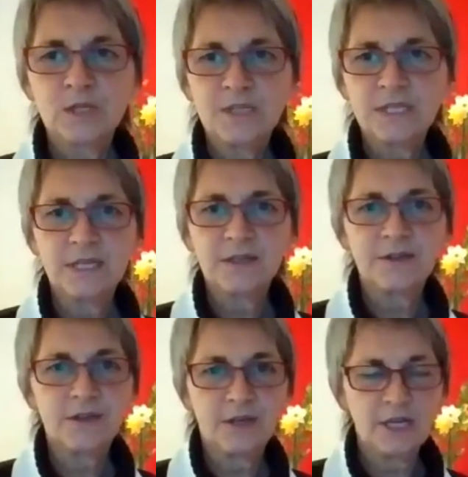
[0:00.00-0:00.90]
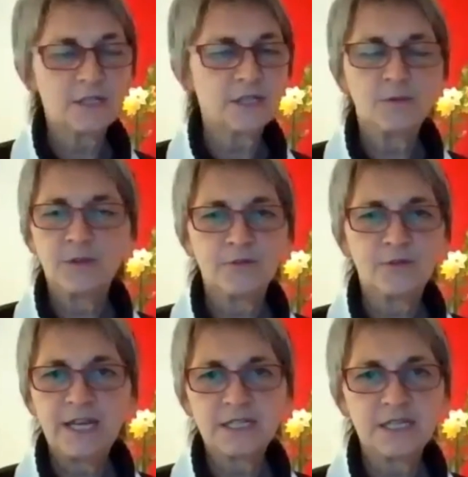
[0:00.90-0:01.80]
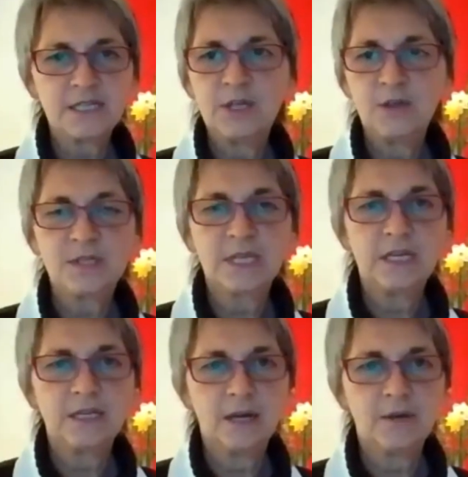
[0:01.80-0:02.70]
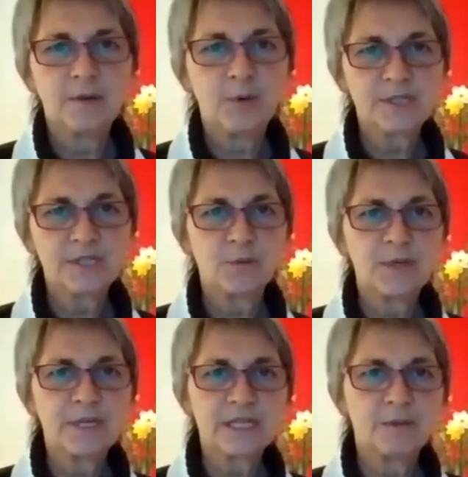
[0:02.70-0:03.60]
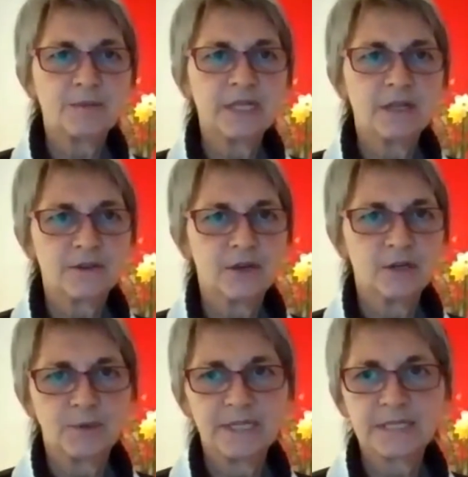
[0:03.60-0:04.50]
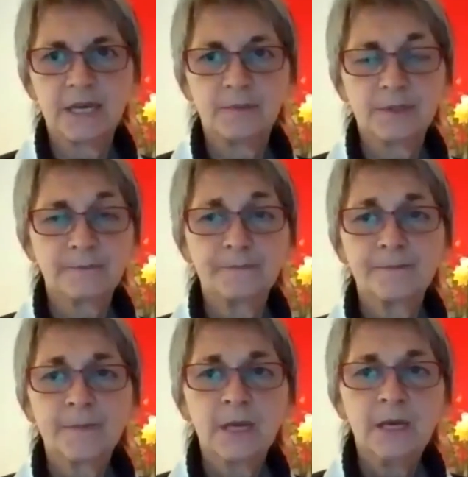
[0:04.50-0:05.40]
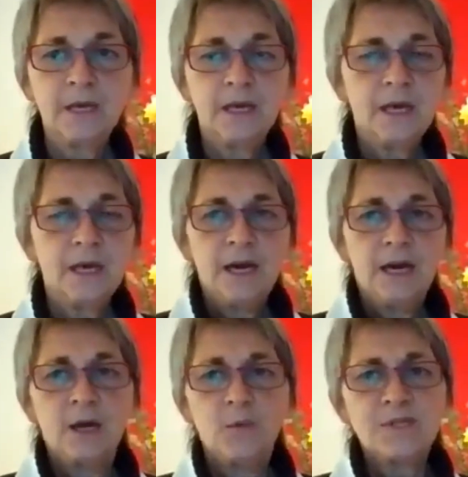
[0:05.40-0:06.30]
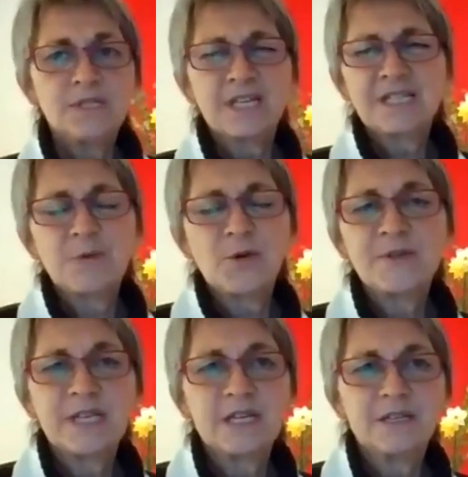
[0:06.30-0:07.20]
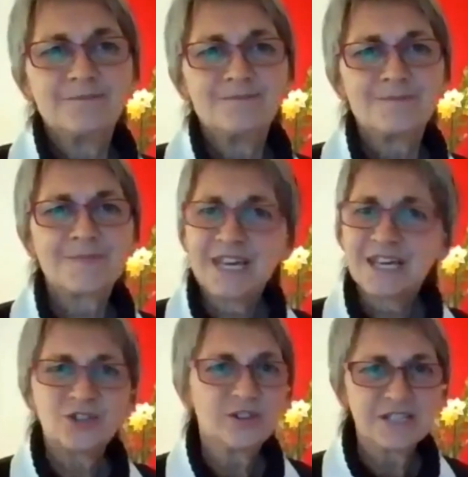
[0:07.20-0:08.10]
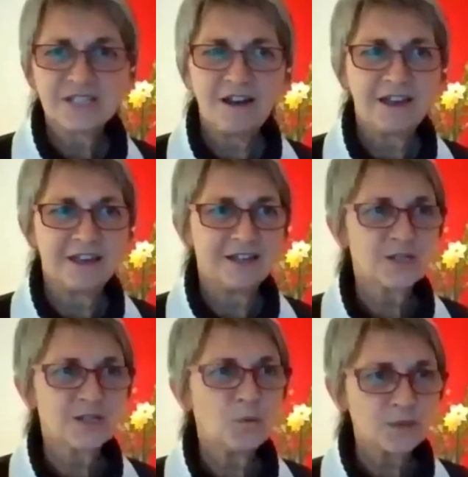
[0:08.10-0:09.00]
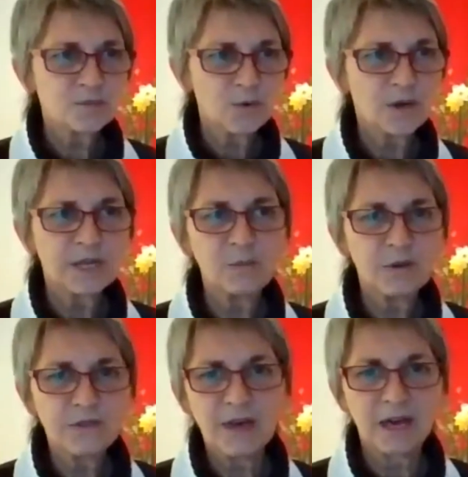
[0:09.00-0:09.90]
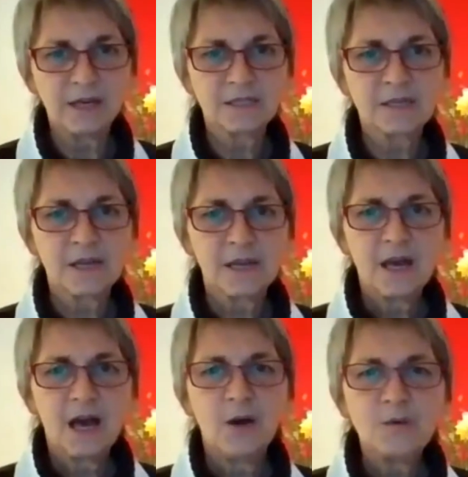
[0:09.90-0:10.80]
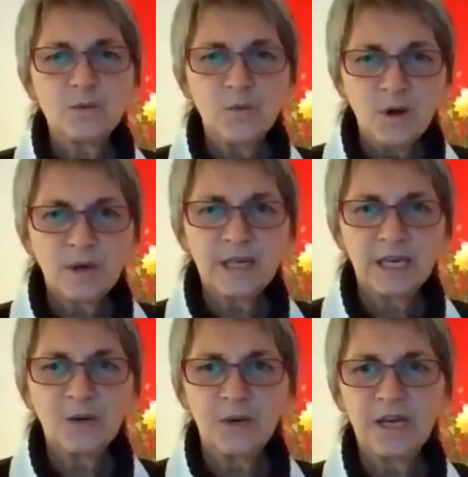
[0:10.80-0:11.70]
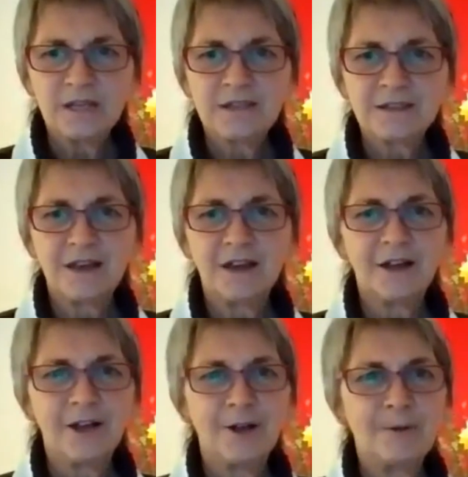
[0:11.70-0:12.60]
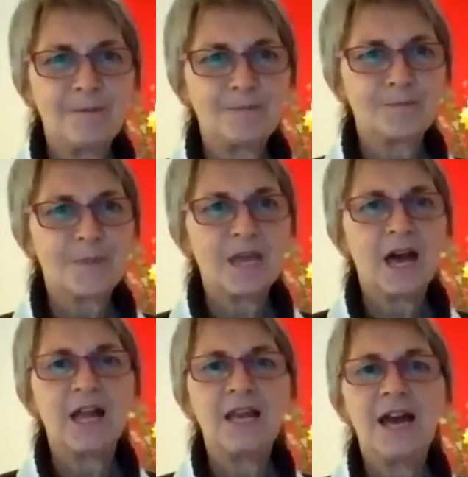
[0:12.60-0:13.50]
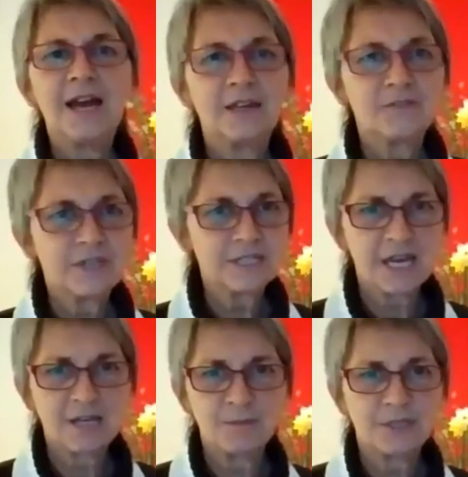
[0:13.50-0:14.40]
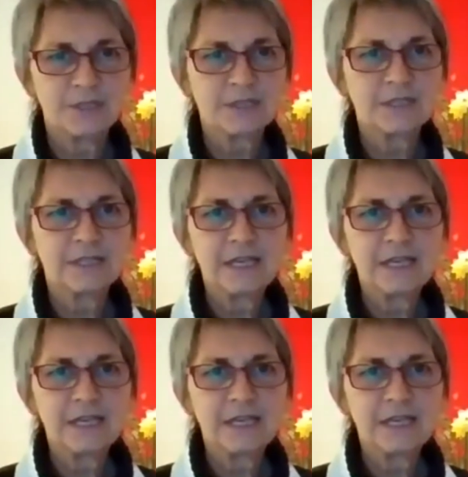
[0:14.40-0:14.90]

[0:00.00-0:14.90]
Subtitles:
which was the phrases we use in the positive precept, in the third precept. And I wasn't experiencing sexual desire, so I wasn't working with that. I was working with a lack of contentment,